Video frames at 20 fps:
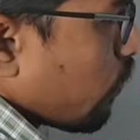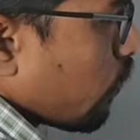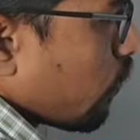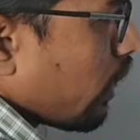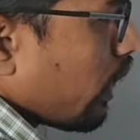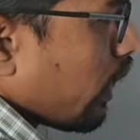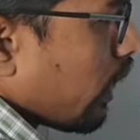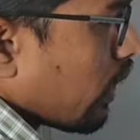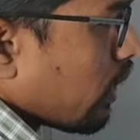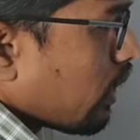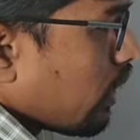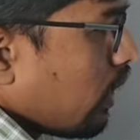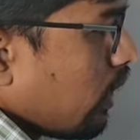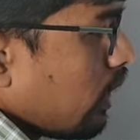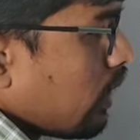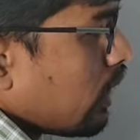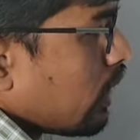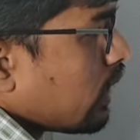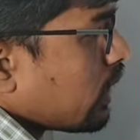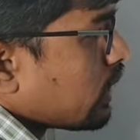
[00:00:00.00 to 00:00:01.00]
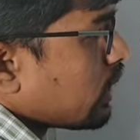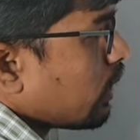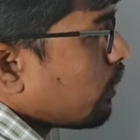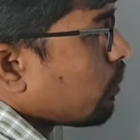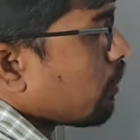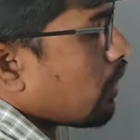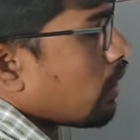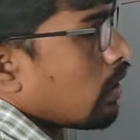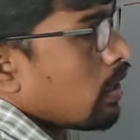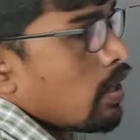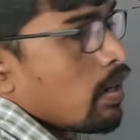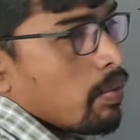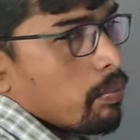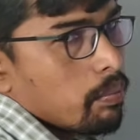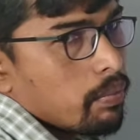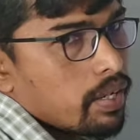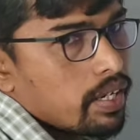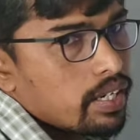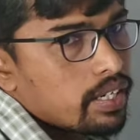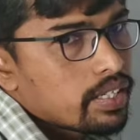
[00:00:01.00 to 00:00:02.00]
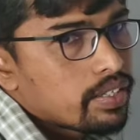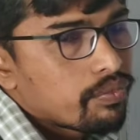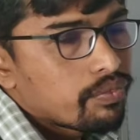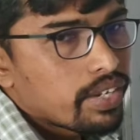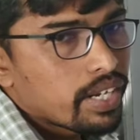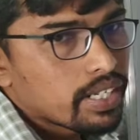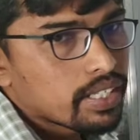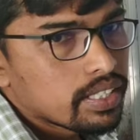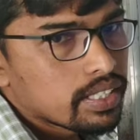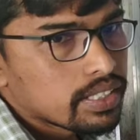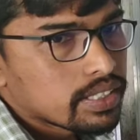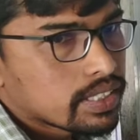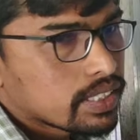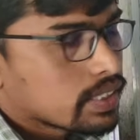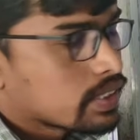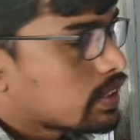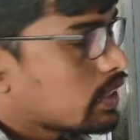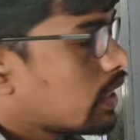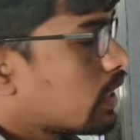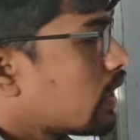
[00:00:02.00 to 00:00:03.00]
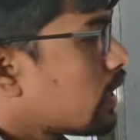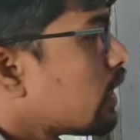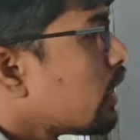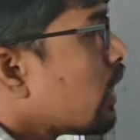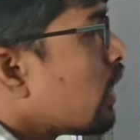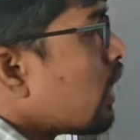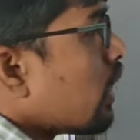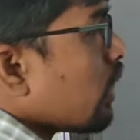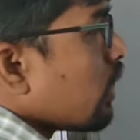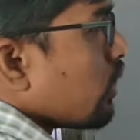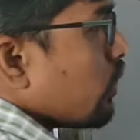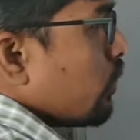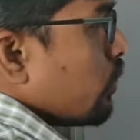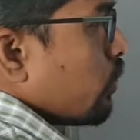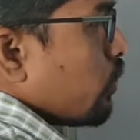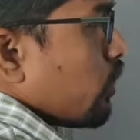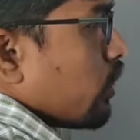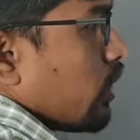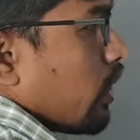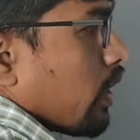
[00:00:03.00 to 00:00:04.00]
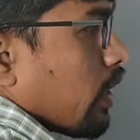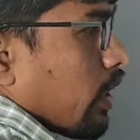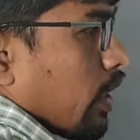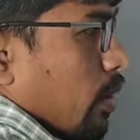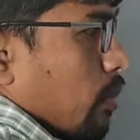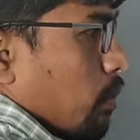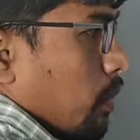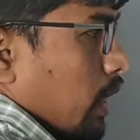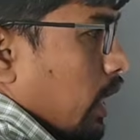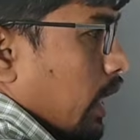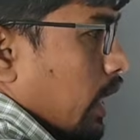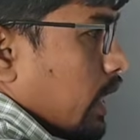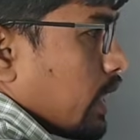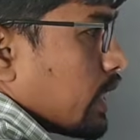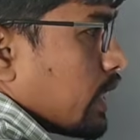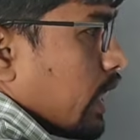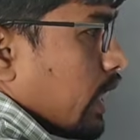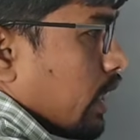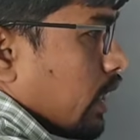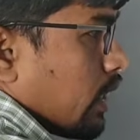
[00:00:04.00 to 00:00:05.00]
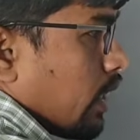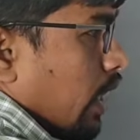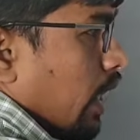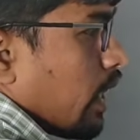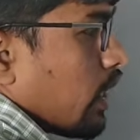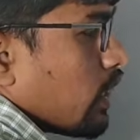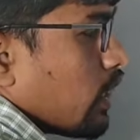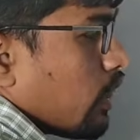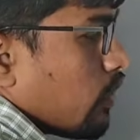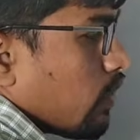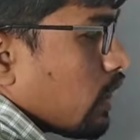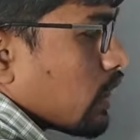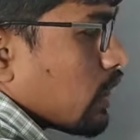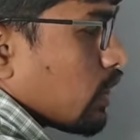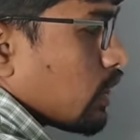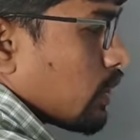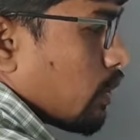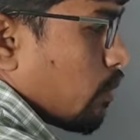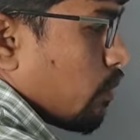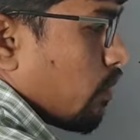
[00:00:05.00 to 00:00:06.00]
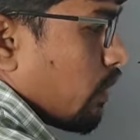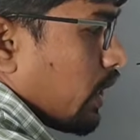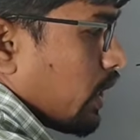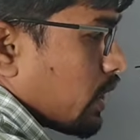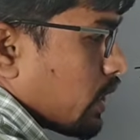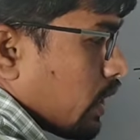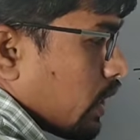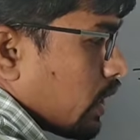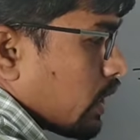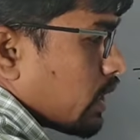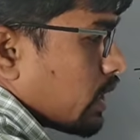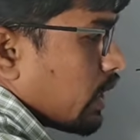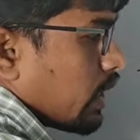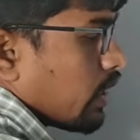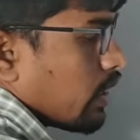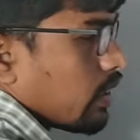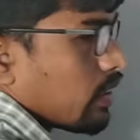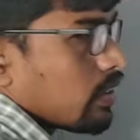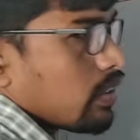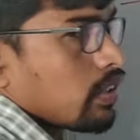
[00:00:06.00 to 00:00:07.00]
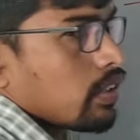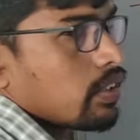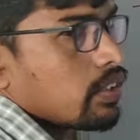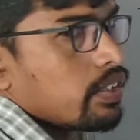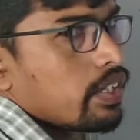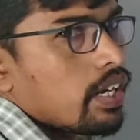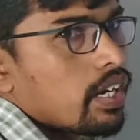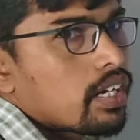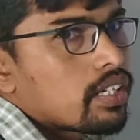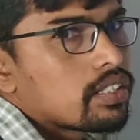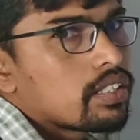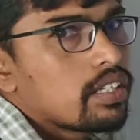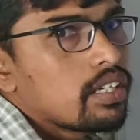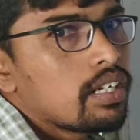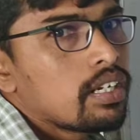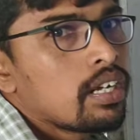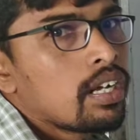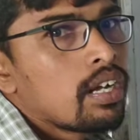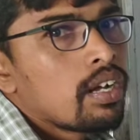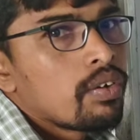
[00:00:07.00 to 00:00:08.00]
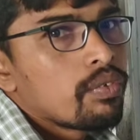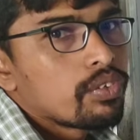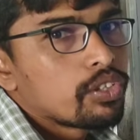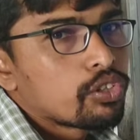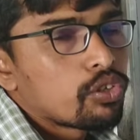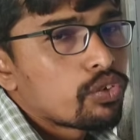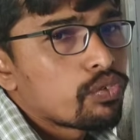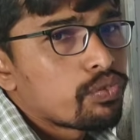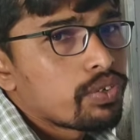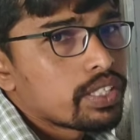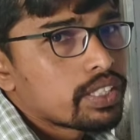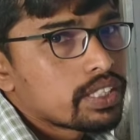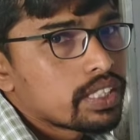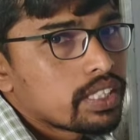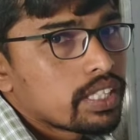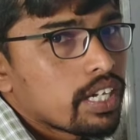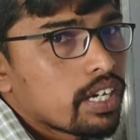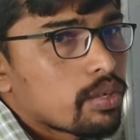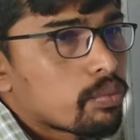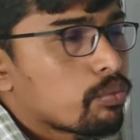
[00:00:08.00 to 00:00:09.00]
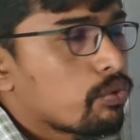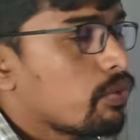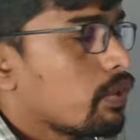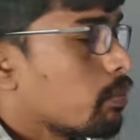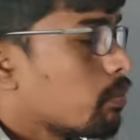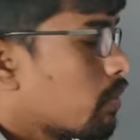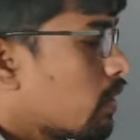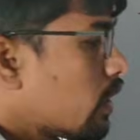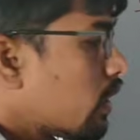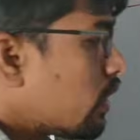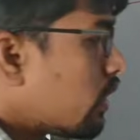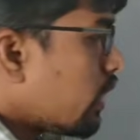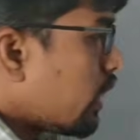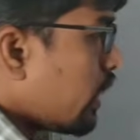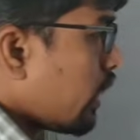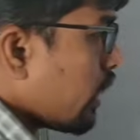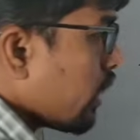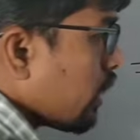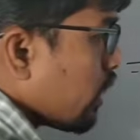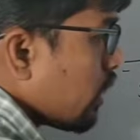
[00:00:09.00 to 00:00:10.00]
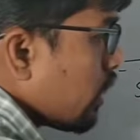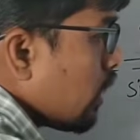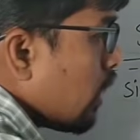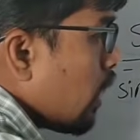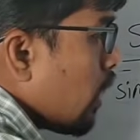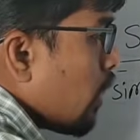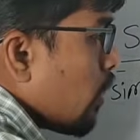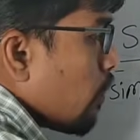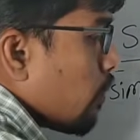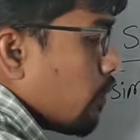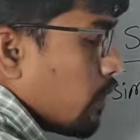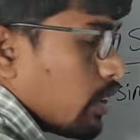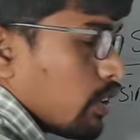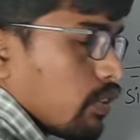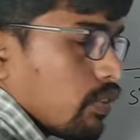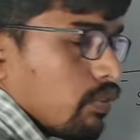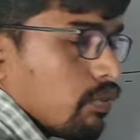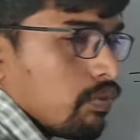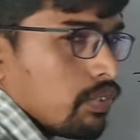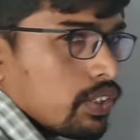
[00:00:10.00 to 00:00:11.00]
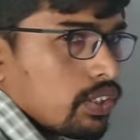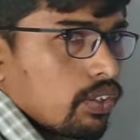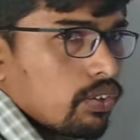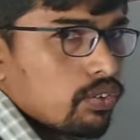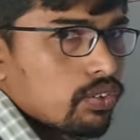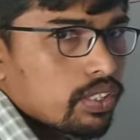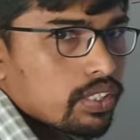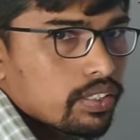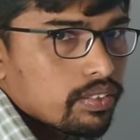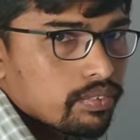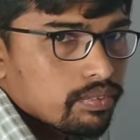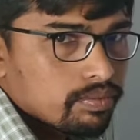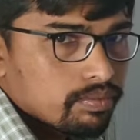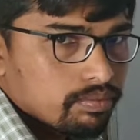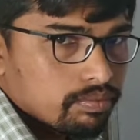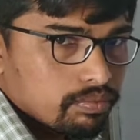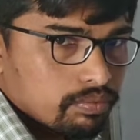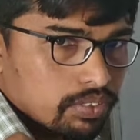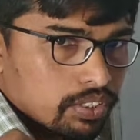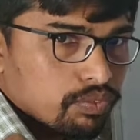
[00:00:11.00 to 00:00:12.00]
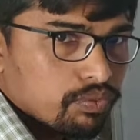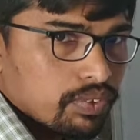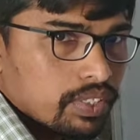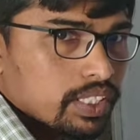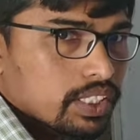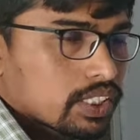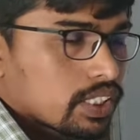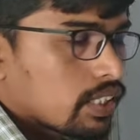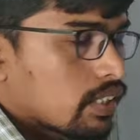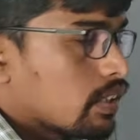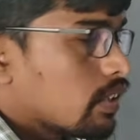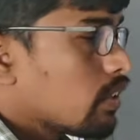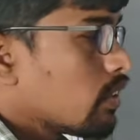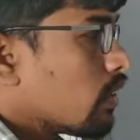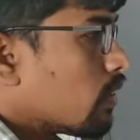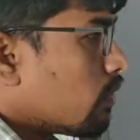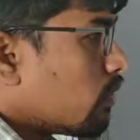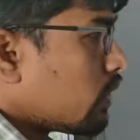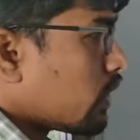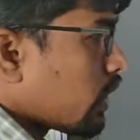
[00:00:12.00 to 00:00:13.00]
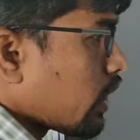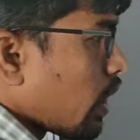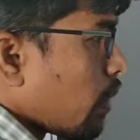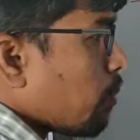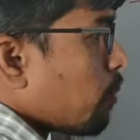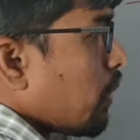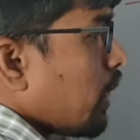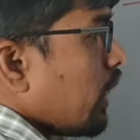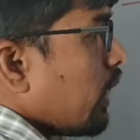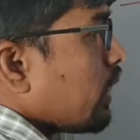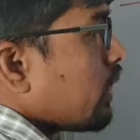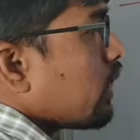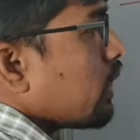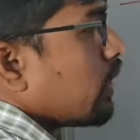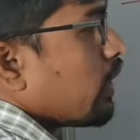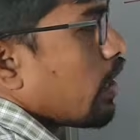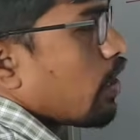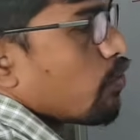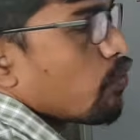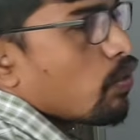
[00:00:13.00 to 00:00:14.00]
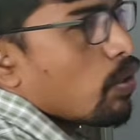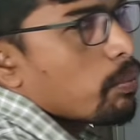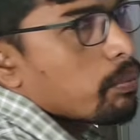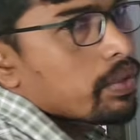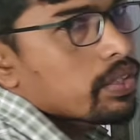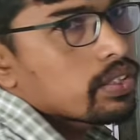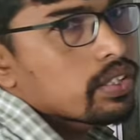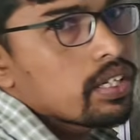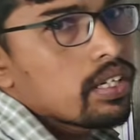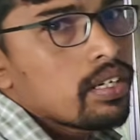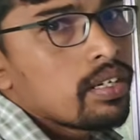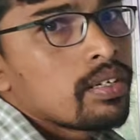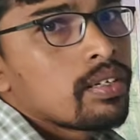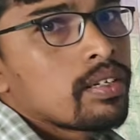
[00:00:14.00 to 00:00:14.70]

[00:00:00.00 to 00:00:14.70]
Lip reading: floating on the Sima. But Wagner says that due to the crumbling is there and there was some friction is there. They are without friction they are moving. But here with friction, with crumbling, they are forming